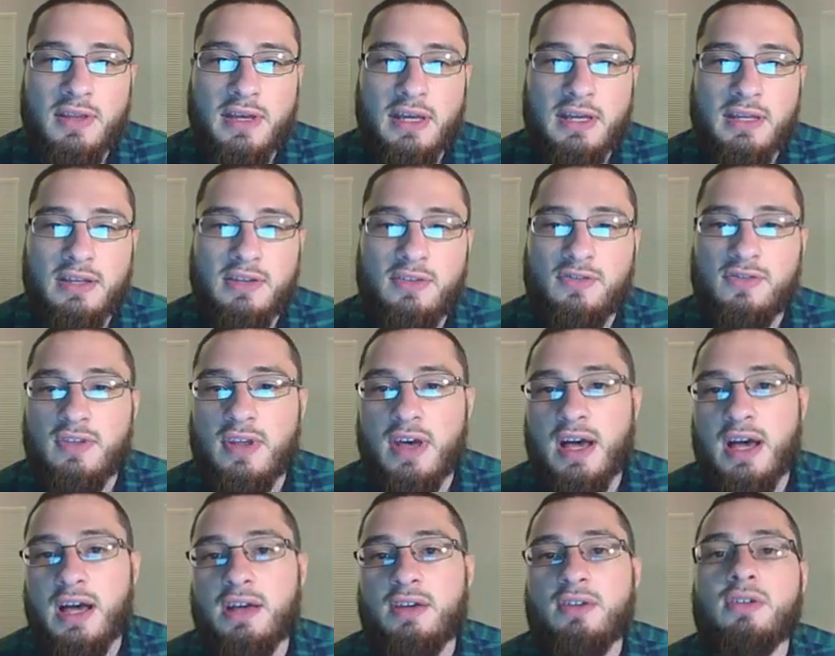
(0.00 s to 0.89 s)
that is
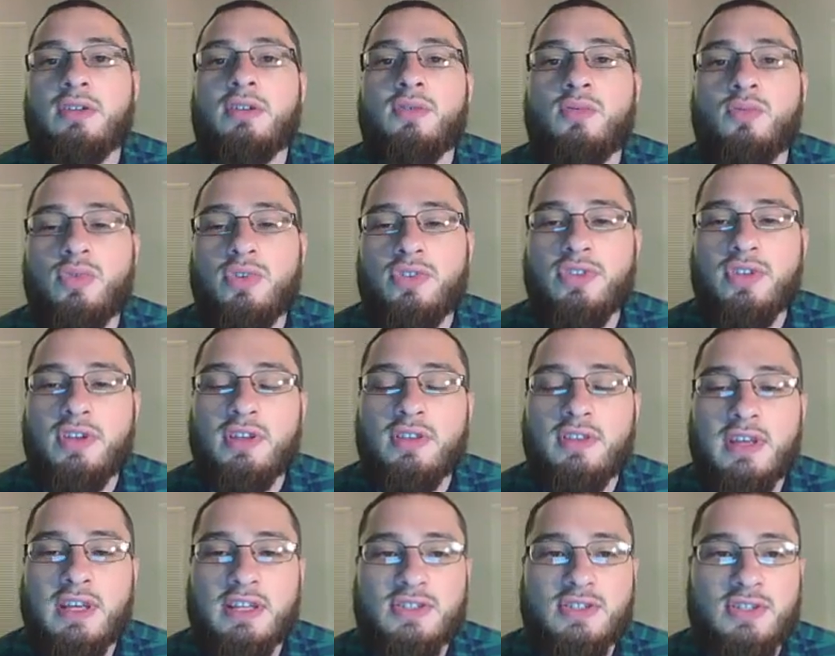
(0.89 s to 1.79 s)
not
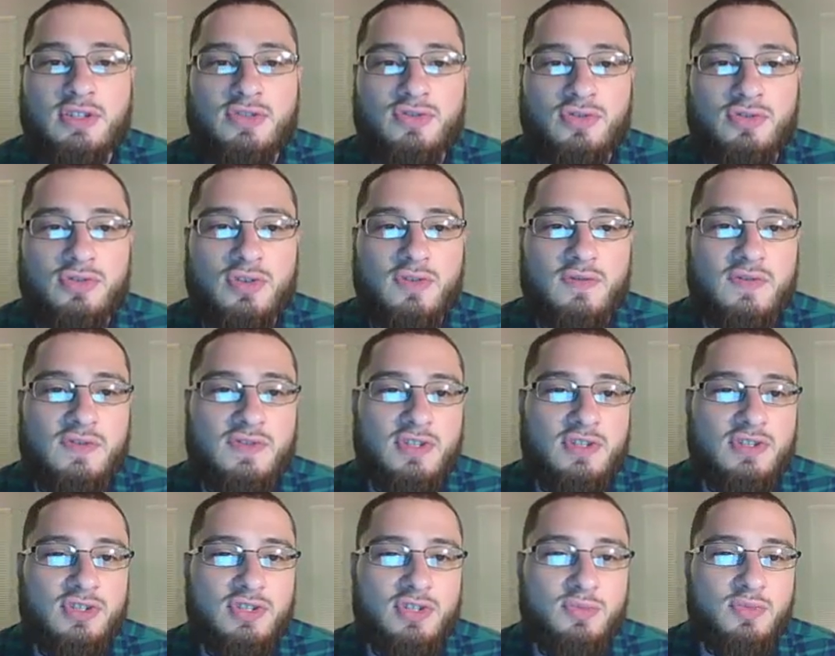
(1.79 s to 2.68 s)
within that central
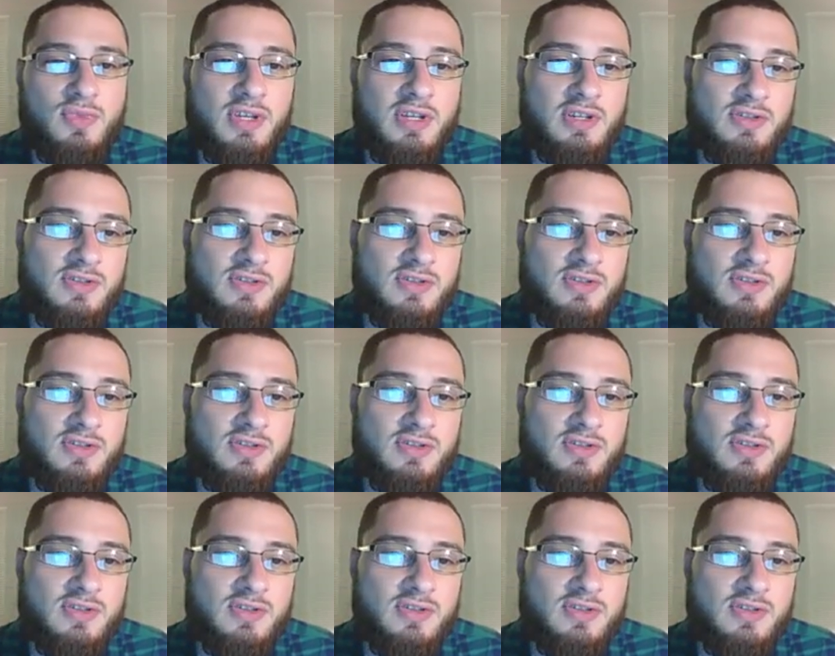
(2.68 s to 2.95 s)
nervous system.